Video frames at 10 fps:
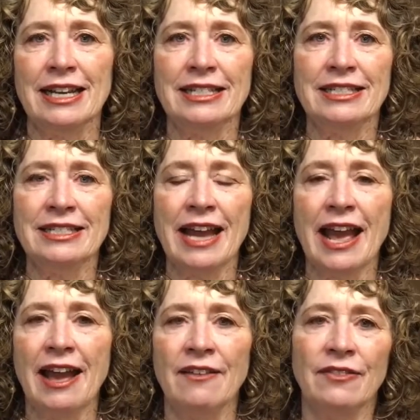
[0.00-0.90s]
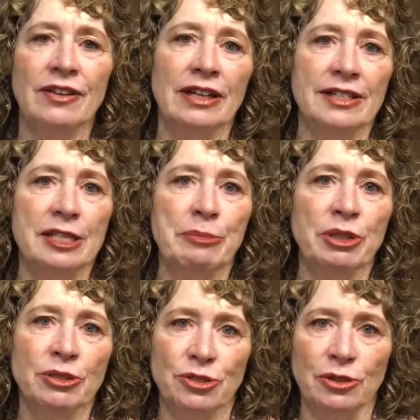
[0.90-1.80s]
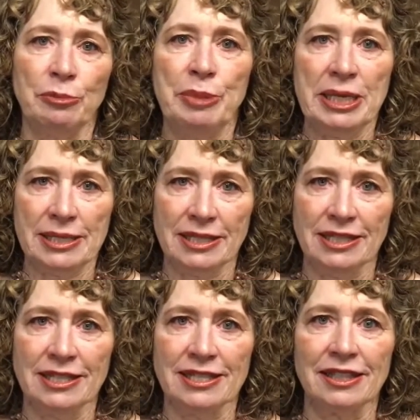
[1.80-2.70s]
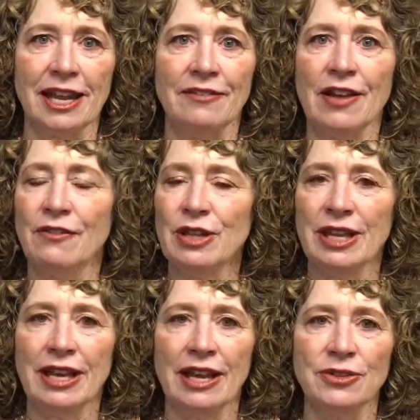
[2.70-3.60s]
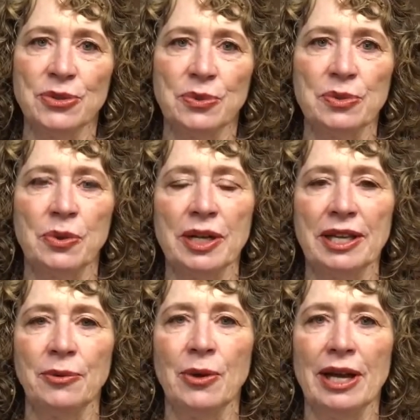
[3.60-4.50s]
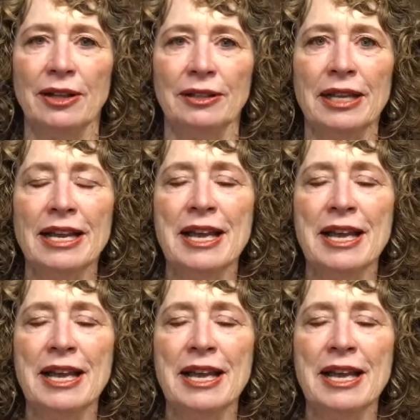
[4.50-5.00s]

didn't have a spiritual peace in his life. Everything else was working well.